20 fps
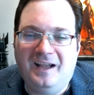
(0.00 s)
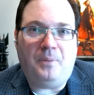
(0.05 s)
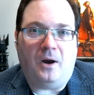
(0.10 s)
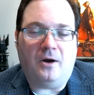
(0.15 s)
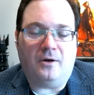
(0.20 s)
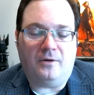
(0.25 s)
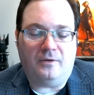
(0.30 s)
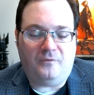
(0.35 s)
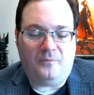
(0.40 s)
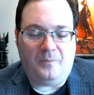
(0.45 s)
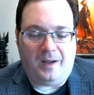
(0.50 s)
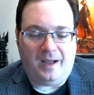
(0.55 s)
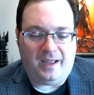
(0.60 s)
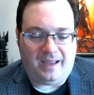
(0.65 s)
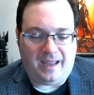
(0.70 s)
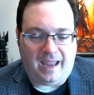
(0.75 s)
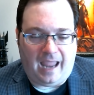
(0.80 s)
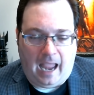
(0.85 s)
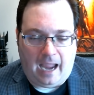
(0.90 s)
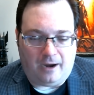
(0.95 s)
Part of
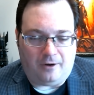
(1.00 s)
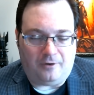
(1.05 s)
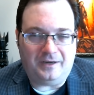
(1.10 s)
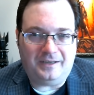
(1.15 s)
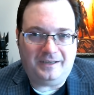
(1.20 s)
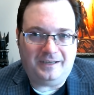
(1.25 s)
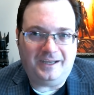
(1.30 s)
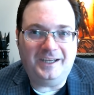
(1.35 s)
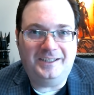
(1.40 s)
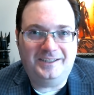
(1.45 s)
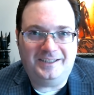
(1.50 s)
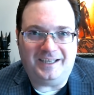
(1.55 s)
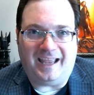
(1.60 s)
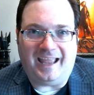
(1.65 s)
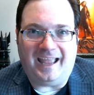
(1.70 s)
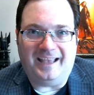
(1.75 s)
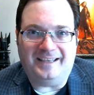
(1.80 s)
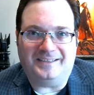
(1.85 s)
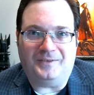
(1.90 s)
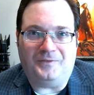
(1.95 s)
my heritage
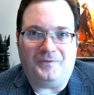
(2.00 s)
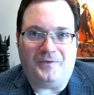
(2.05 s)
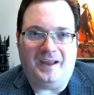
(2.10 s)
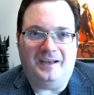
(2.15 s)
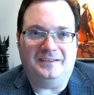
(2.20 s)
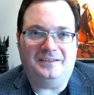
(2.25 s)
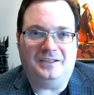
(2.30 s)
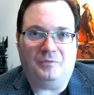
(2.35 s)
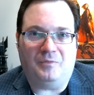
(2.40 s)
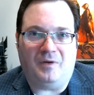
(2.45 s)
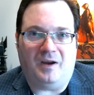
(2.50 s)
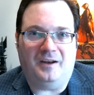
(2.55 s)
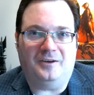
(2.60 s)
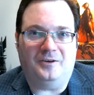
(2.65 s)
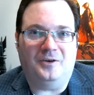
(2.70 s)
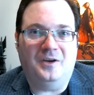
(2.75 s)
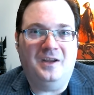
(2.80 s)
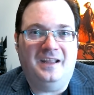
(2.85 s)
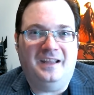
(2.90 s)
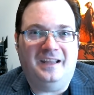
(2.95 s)
as a fantasy
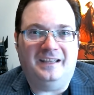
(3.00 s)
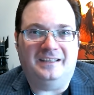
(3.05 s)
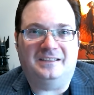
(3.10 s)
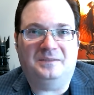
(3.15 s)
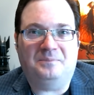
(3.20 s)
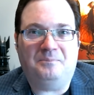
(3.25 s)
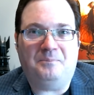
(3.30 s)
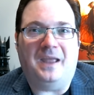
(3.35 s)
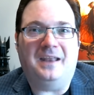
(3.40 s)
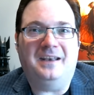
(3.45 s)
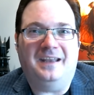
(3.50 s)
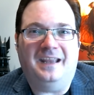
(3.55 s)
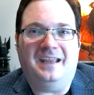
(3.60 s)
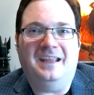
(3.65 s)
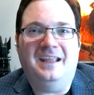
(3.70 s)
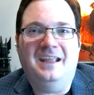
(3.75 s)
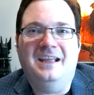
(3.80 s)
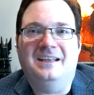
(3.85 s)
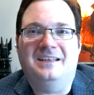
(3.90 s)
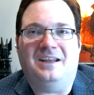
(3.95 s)
writer is
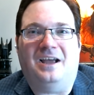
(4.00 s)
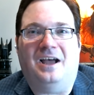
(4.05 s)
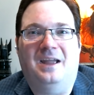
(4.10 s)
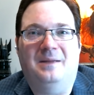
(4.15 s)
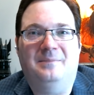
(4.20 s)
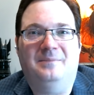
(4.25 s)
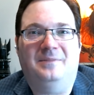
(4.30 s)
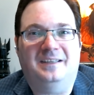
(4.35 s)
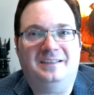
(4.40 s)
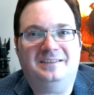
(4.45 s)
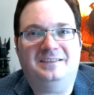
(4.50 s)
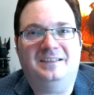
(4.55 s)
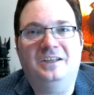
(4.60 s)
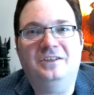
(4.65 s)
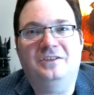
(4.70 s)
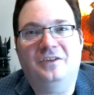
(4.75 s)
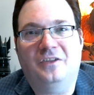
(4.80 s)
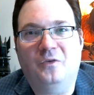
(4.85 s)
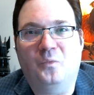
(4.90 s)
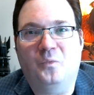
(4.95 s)
spending time
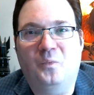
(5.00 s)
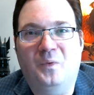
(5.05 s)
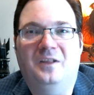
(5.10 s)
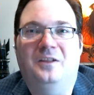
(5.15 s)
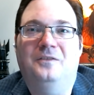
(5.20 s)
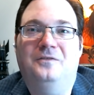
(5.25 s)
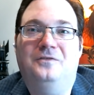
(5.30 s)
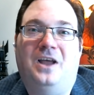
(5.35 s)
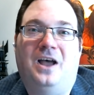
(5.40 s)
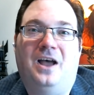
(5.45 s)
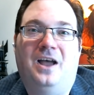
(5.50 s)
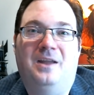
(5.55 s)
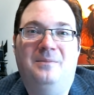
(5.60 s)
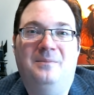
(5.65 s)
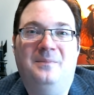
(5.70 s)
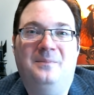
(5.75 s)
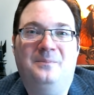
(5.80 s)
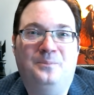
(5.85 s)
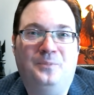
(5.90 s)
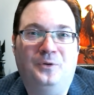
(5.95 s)
listening to the Wheel of
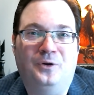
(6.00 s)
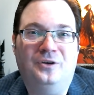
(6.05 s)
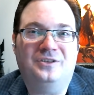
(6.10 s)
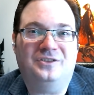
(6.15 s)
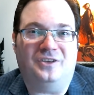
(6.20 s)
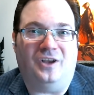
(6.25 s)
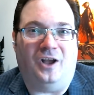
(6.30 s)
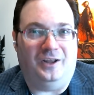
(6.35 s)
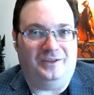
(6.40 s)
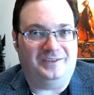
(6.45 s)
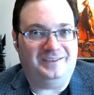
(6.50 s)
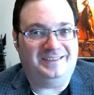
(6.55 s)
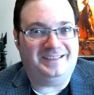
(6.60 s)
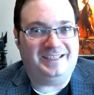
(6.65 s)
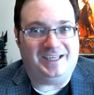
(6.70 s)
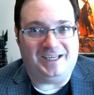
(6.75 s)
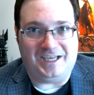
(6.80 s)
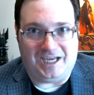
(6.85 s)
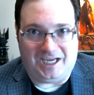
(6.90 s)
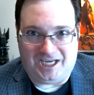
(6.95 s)
Time books on
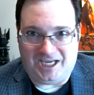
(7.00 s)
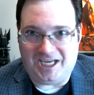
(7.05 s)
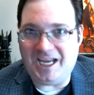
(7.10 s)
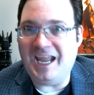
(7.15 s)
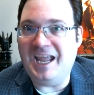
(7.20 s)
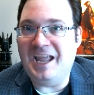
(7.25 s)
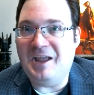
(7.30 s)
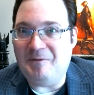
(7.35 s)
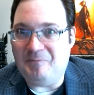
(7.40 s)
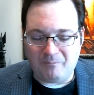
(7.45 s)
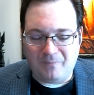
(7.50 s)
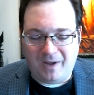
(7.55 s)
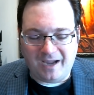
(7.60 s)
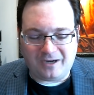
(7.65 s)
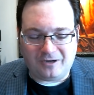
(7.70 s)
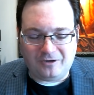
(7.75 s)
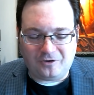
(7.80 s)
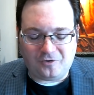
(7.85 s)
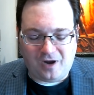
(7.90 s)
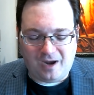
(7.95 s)
CD.
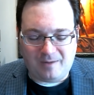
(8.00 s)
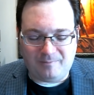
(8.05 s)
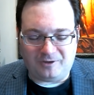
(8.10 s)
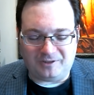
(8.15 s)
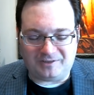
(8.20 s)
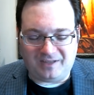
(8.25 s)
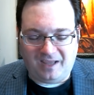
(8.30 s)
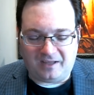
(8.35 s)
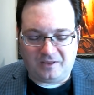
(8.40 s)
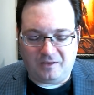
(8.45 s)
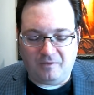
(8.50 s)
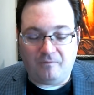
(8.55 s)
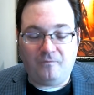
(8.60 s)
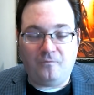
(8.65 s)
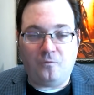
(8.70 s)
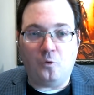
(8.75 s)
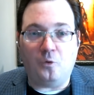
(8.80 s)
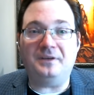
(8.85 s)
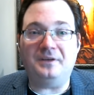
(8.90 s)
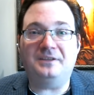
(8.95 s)
Michael Kramer is like the
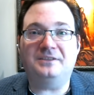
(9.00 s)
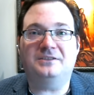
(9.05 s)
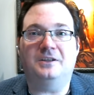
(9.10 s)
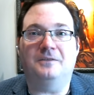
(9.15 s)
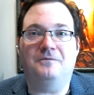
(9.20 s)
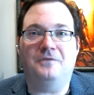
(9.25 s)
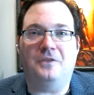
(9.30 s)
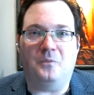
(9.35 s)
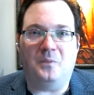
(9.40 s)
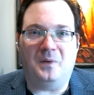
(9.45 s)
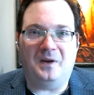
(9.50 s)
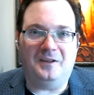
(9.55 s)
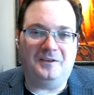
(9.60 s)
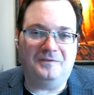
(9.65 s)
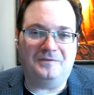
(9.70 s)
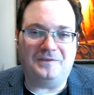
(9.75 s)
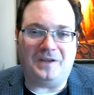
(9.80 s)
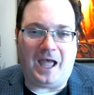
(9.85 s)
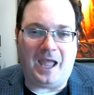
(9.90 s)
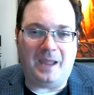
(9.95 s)
voice of the Wheel
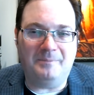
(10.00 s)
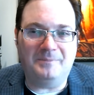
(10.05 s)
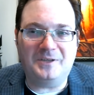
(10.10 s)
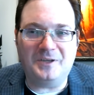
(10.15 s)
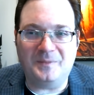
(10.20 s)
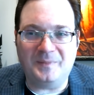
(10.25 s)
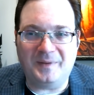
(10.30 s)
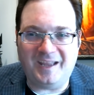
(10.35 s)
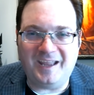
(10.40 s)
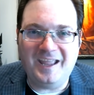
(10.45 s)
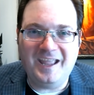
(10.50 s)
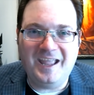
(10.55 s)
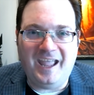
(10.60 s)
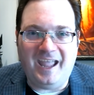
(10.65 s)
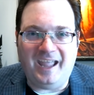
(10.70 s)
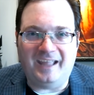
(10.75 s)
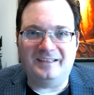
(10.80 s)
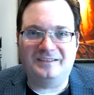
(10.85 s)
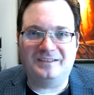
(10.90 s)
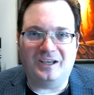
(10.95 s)
of Time to me.
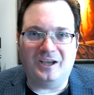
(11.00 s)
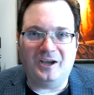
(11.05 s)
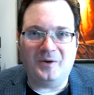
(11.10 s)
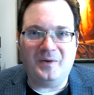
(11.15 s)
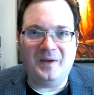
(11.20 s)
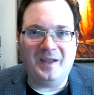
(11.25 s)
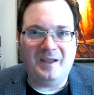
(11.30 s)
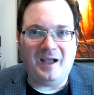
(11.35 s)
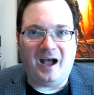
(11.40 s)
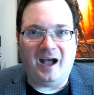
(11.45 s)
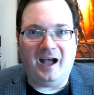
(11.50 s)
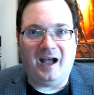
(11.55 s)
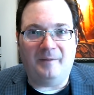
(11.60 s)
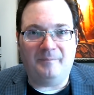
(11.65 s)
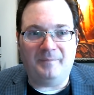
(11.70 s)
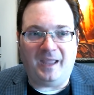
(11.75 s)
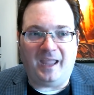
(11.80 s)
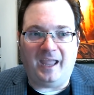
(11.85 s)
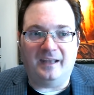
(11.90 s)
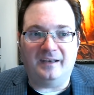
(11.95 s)
And so,
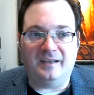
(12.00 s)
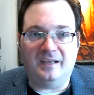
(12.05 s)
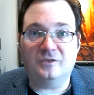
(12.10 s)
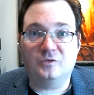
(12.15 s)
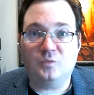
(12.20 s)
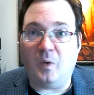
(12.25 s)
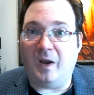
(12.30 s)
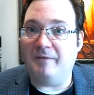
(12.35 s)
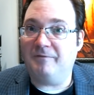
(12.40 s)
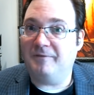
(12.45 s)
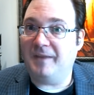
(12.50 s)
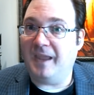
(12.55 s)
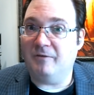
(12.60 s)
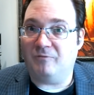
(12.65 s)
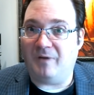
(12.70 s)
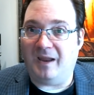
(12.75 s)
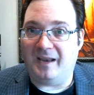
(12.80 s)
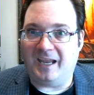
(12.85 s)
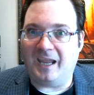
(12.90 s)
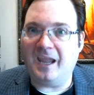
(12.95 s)
and his wife,
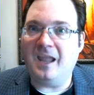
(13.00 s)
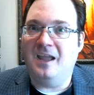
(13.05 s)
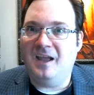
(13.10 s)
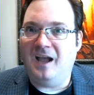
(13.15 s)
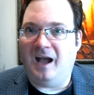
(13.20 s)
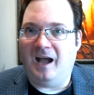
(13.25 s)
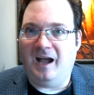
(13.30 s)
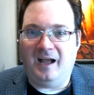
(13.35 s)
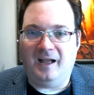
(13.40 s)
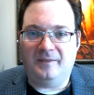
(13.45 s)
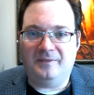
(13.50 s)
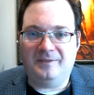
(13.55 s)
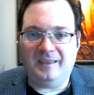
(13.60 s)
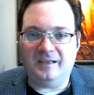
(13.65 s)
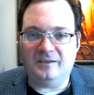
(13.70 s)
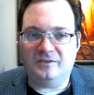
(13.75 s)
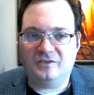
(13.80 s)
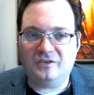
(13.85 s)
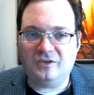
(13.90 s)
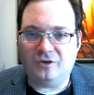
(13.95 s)
Kate Redding,
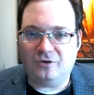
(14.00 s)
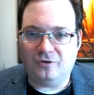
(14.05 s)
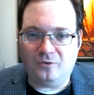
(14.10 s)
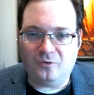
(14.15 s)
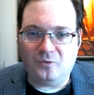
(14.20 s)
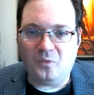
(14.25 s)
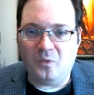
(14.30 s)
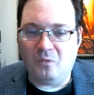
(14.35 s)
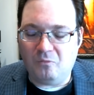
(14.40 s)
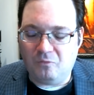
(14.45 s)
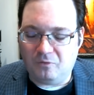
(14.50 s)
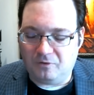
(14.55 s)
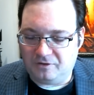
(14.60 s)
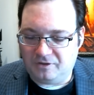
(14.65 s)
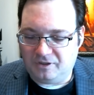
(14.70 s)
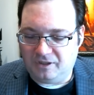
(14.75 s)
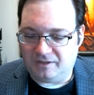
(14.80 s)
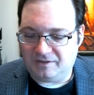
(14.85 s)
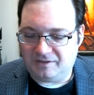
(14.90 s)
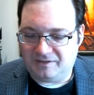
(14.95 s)
these two were
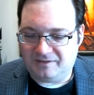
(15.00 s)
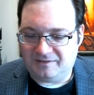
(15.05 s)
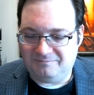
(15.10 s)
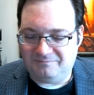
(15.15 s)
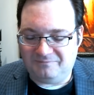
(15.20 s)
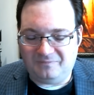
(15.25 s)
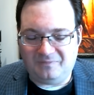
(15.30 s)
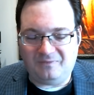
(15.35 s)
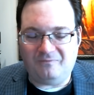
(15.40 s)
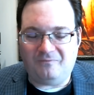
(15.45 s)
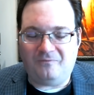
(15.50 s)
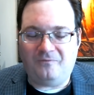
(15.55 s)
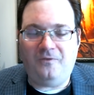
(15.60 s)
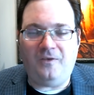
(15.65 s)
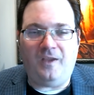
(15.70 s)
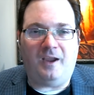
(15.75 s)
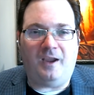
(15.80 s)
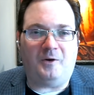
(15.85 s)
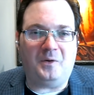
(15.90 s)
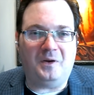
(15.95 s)
just
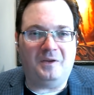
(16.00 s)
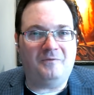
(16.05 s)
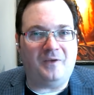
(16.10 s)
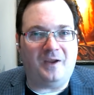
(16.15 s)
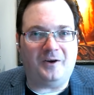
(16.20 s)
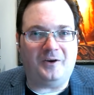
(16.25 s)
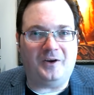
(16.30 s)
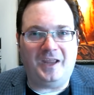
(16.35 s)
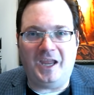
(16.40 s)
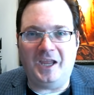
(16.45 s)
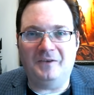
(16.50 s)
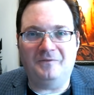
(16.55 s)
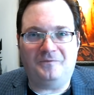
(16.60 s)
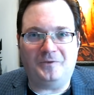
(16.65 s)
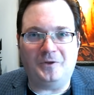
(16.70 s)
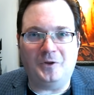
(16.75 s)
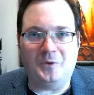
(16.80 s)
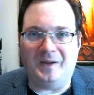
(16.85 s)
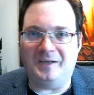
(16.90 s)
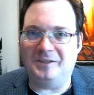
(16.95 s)
very, very
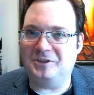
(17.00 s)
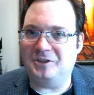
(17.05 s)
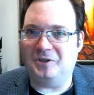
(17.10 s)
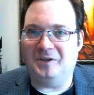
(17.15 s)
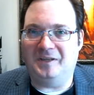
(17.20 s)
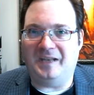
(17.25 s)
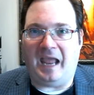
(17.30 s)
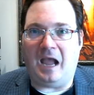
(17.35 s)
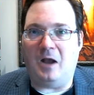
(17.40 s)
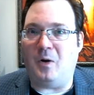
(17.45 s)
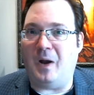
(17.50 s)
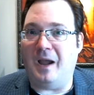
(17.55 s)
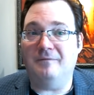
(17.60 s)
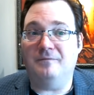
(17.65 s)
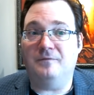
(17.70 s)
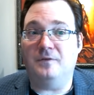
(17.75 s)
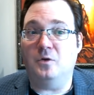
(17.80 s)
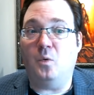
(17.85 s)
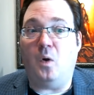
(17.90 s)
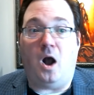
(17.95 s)
influential in how I
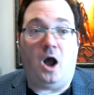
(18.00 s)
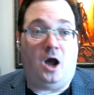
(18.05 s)
view